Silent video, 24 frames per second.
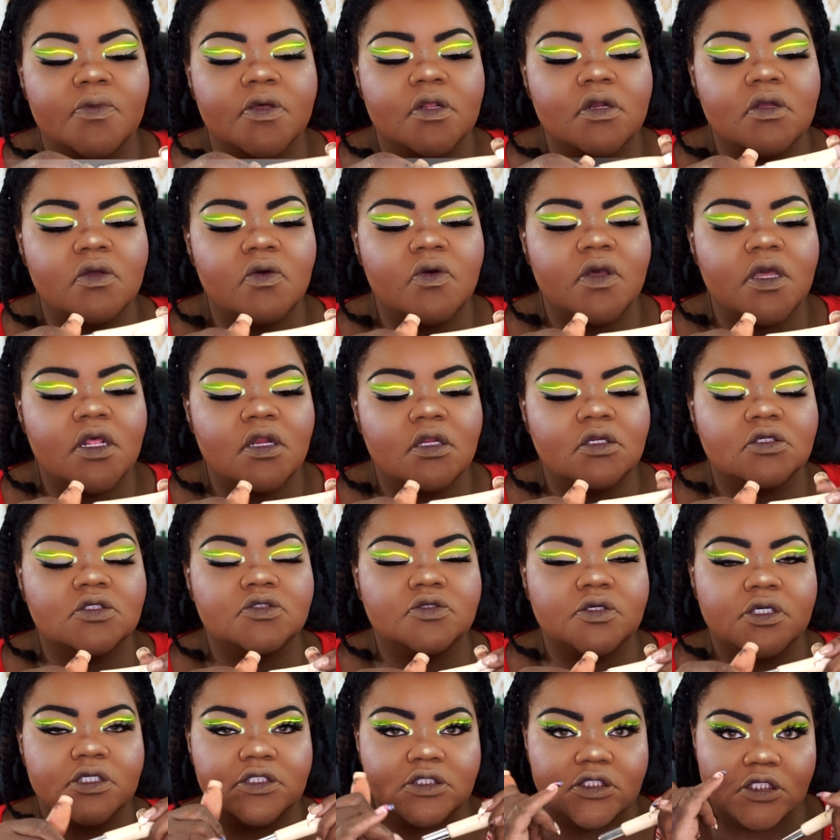gonna go ahead and
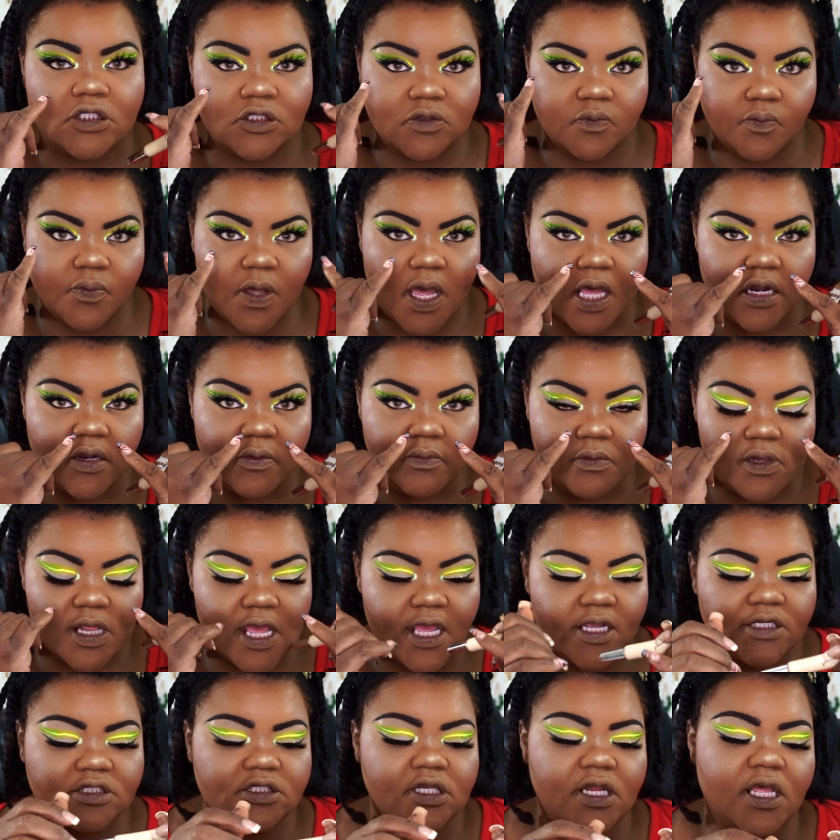address this bottom
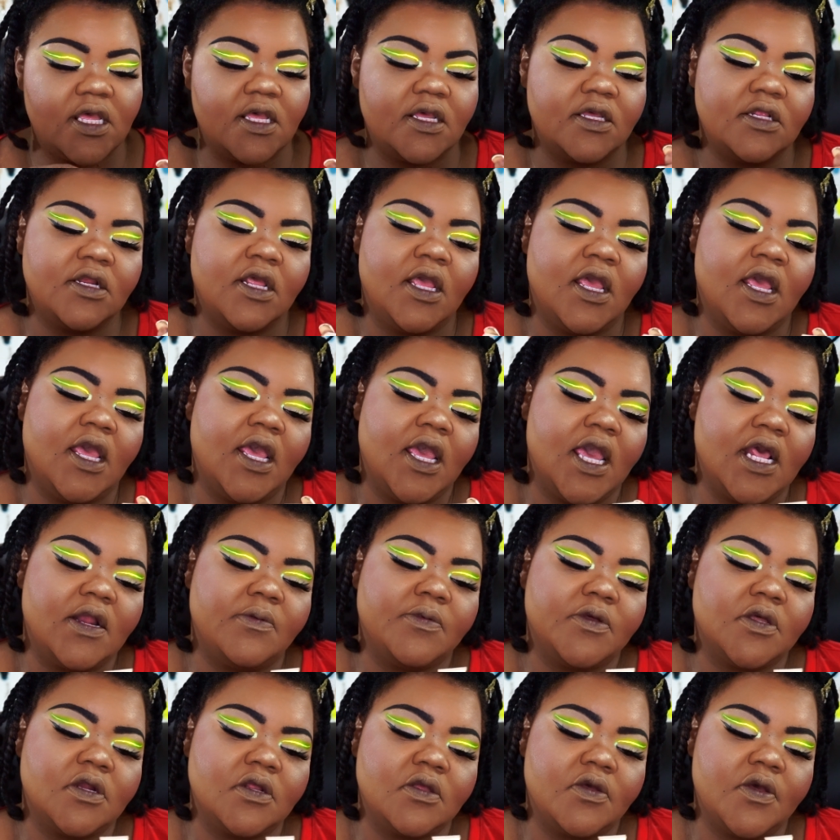lash line. And
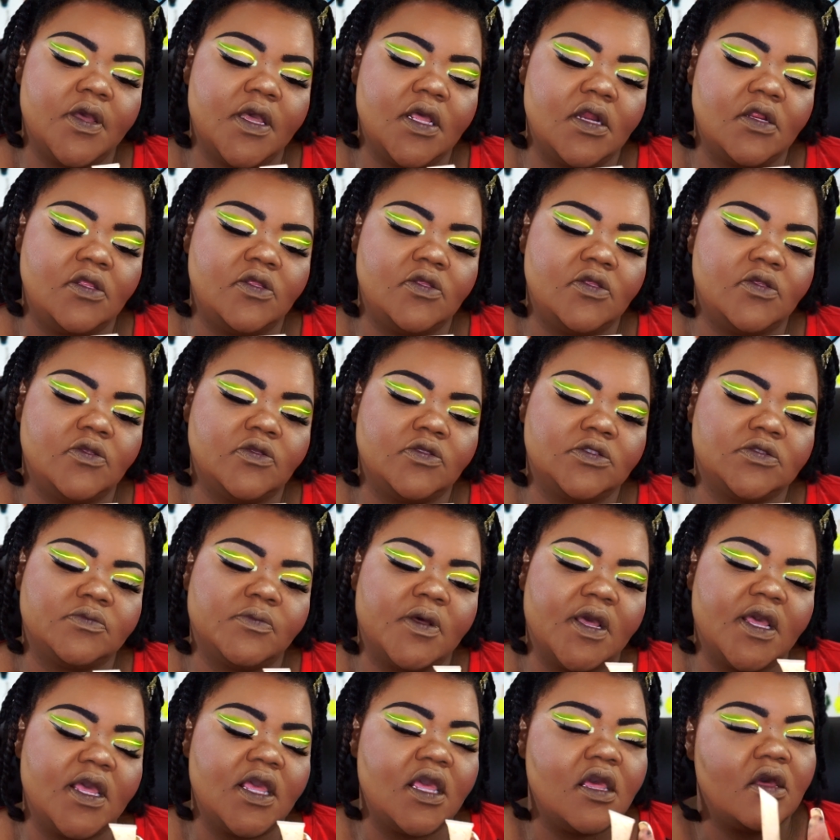I'm gonna go ahead and use
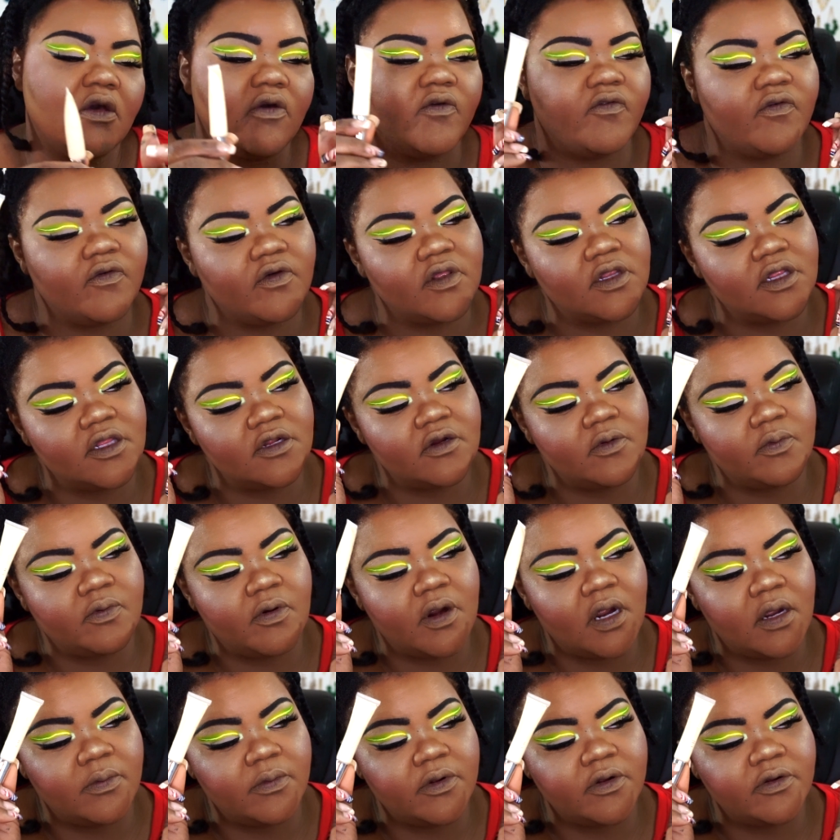my E.L.F. glitter
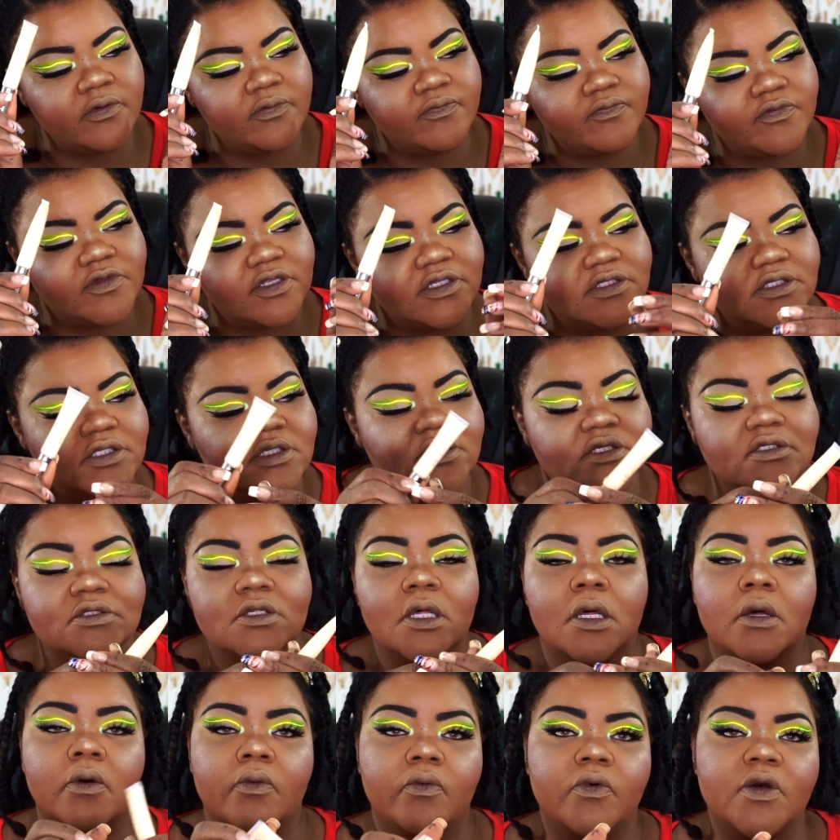primer. This is
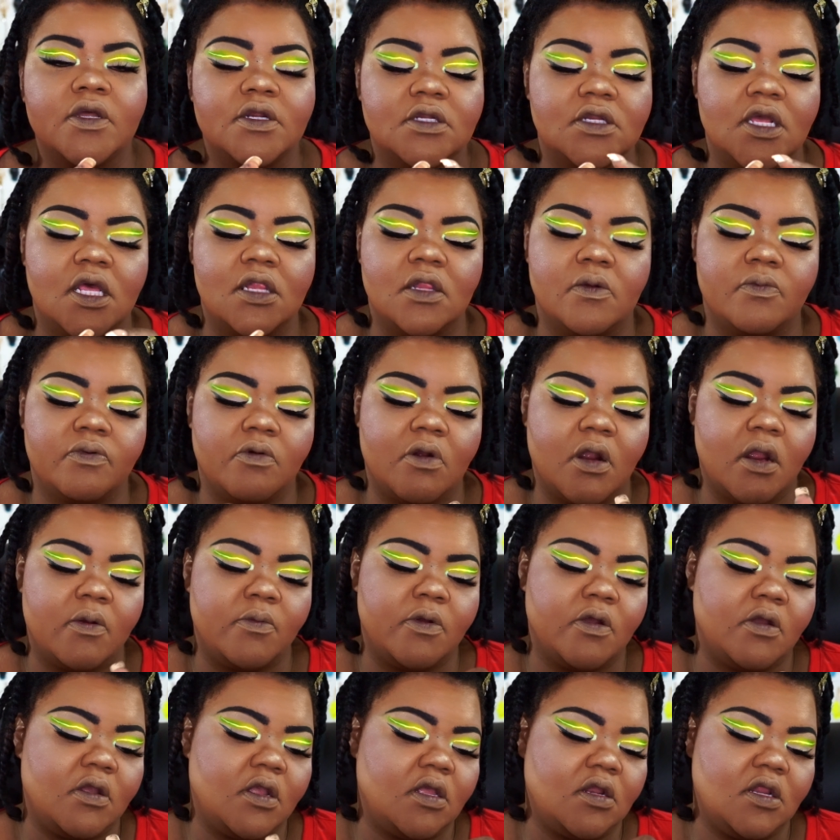a $1 primer
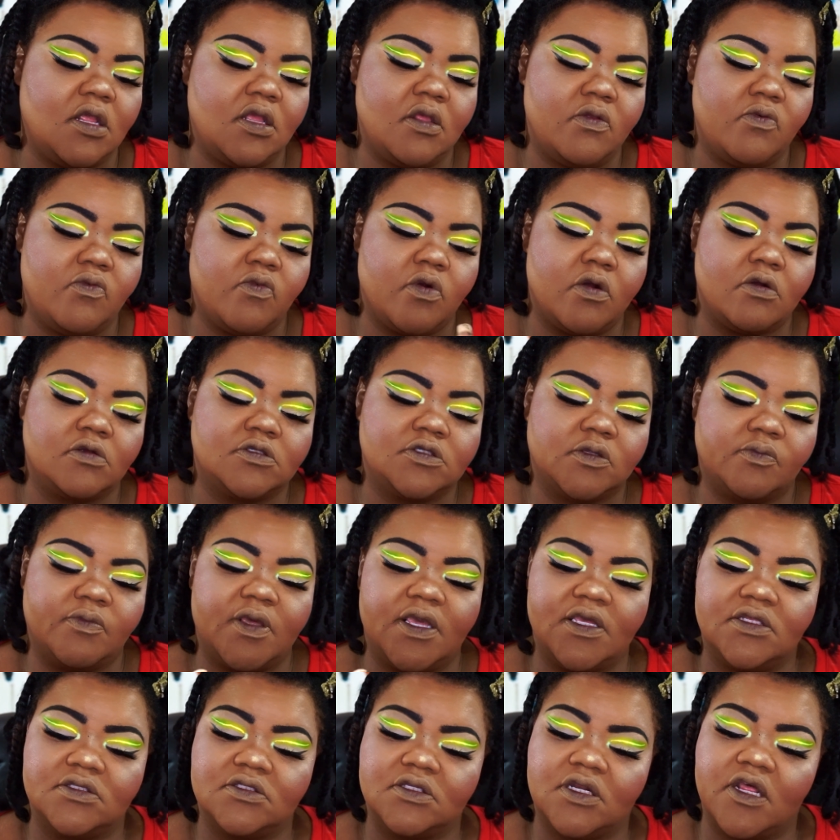and it works
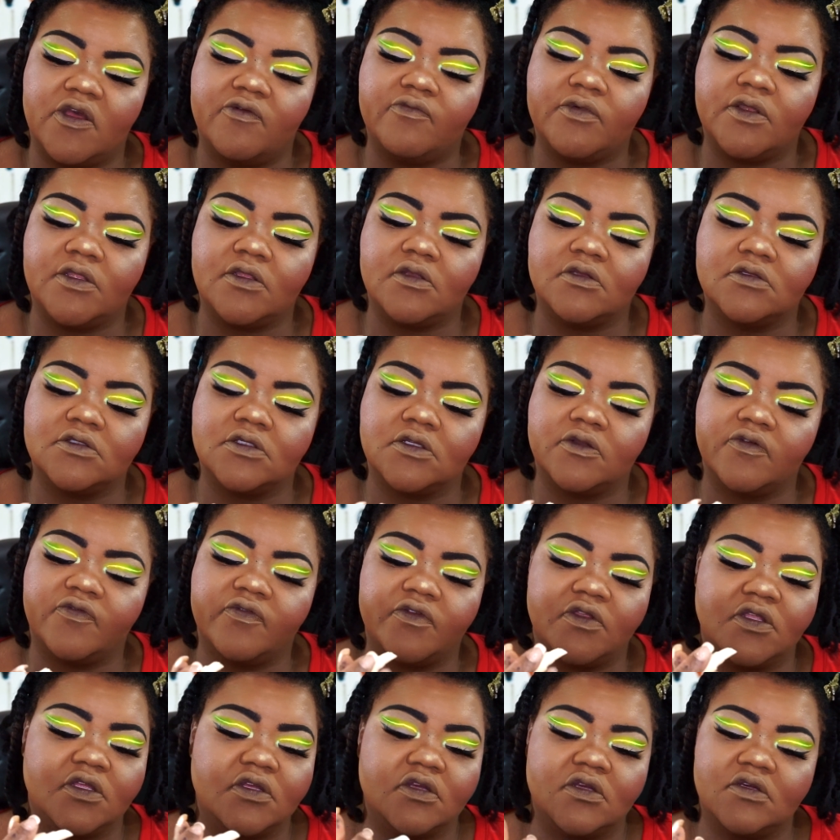amazing. I've been using it for
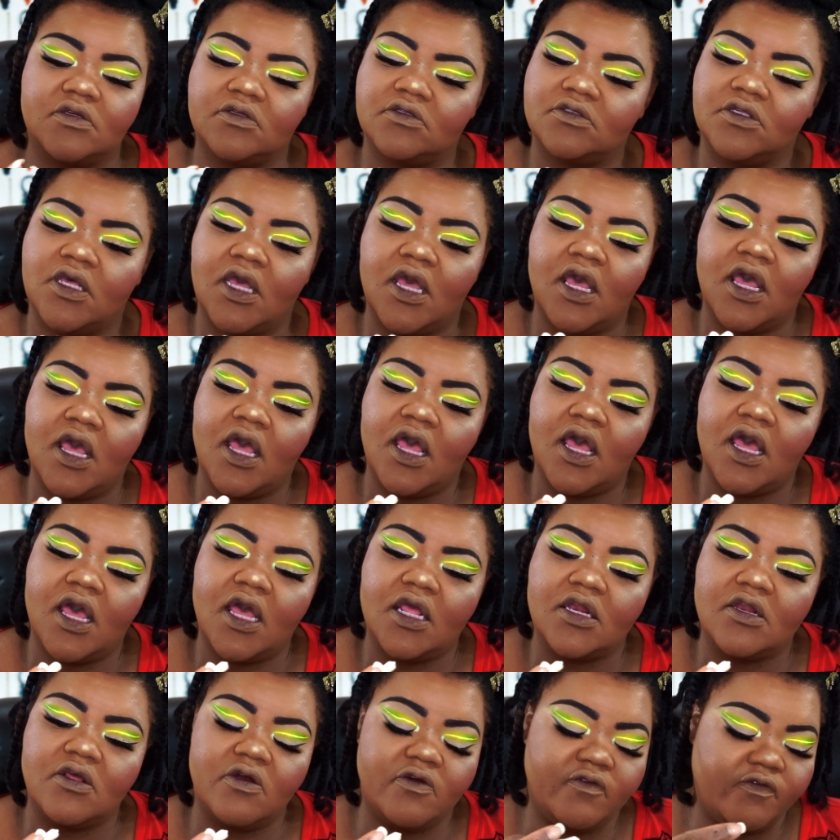years. I
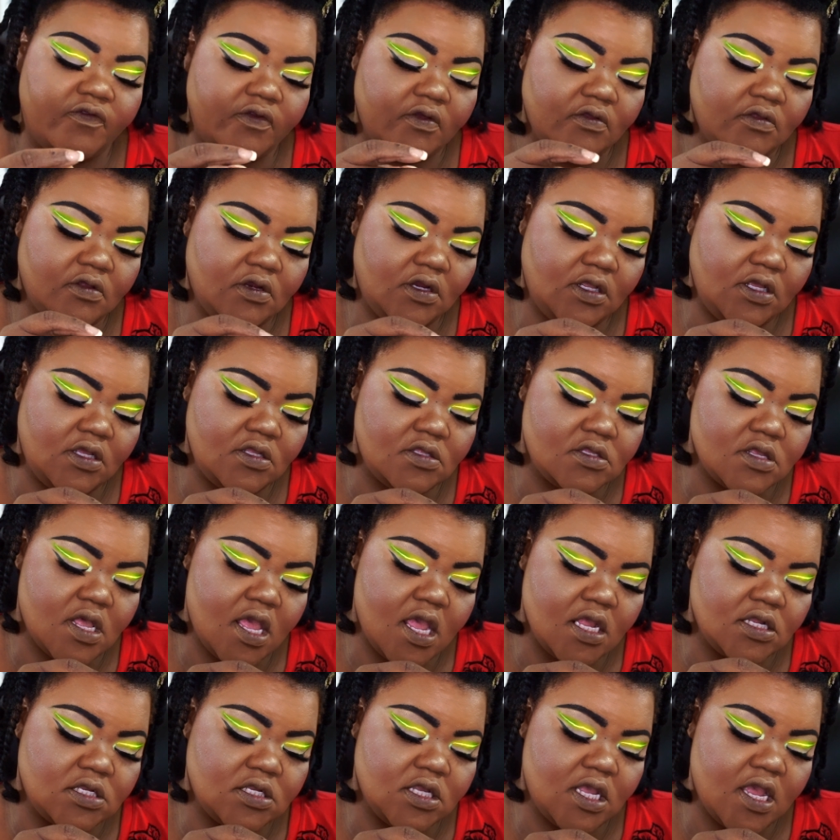don't feel the need to
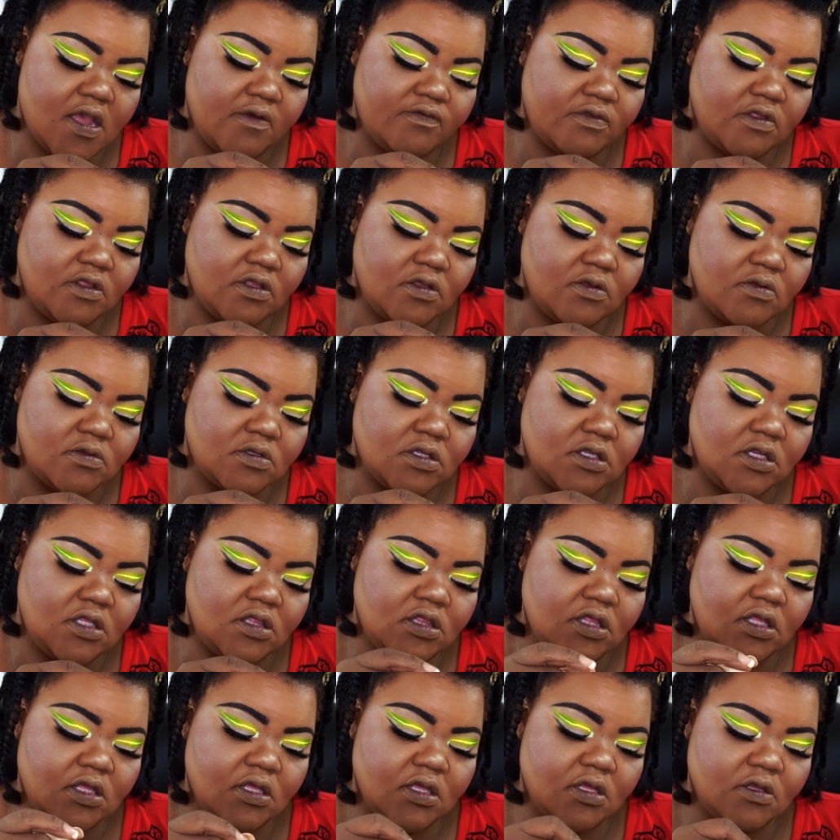actually have to use anything